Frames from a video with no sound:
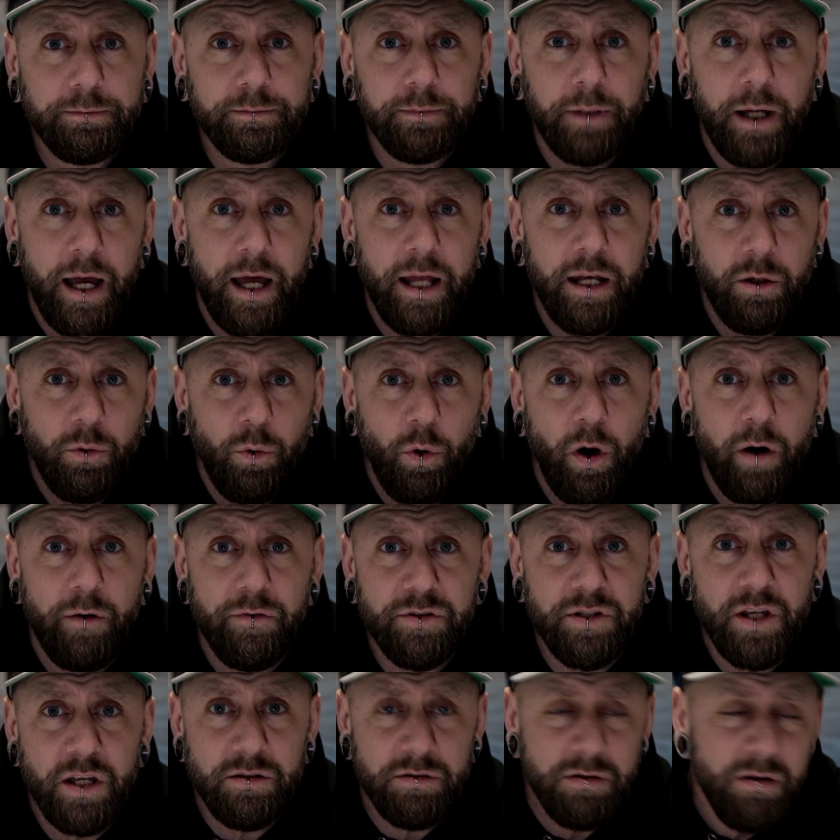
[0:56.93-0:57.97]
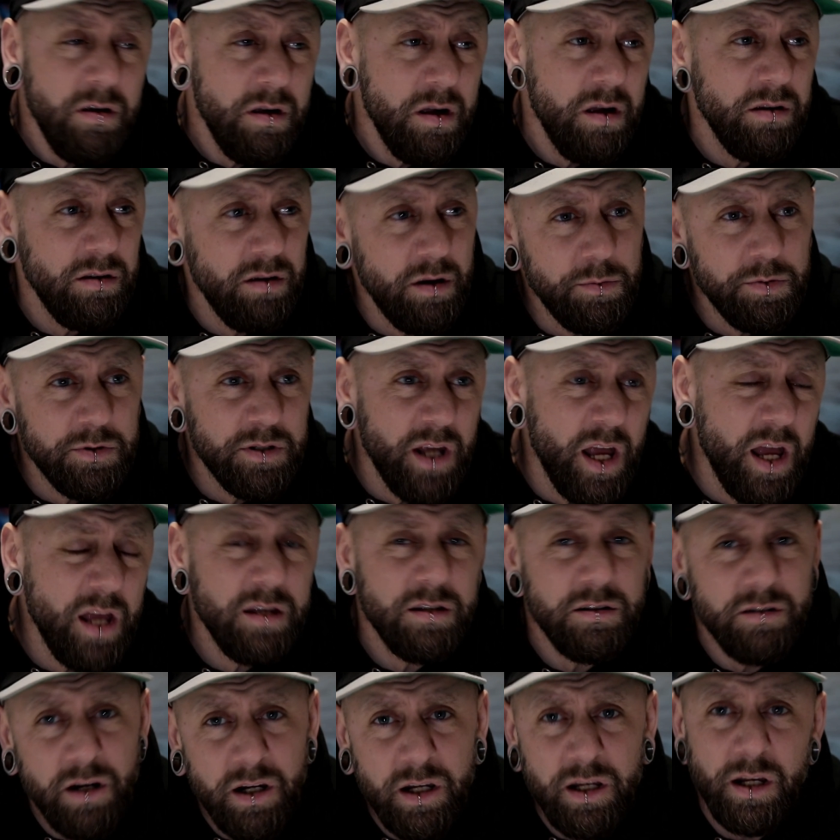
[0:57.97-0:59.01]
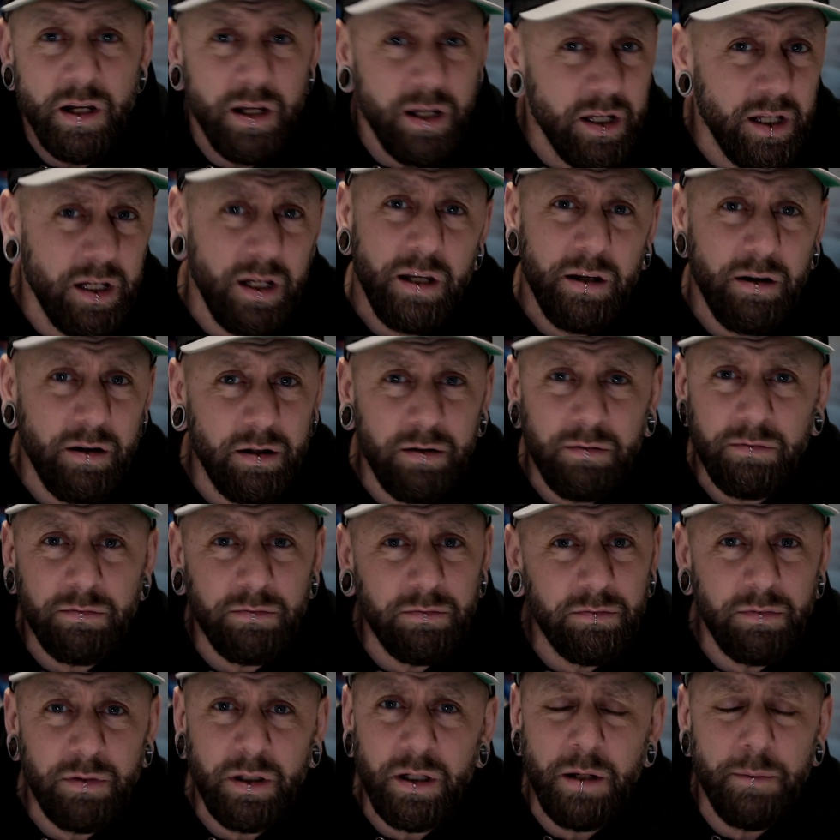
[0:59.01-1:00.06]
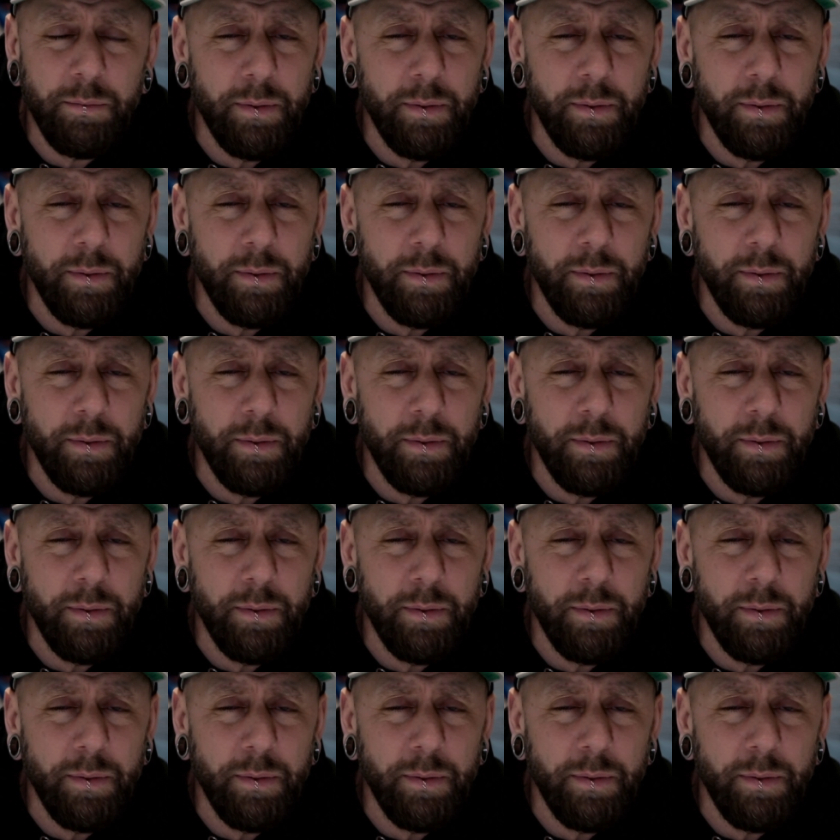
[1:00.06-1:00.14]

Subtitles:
And the wife says, you're obsessed, you can hear it in the